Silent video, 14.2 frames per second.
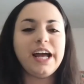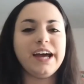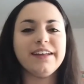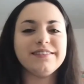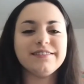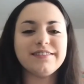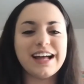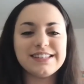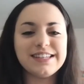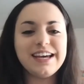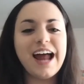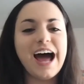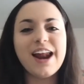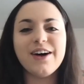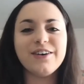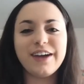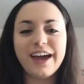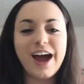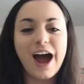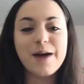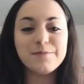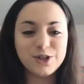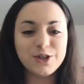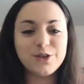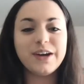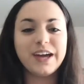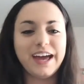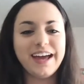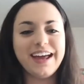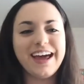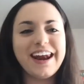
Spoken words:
it. That's it. I don't care. I'm doing it.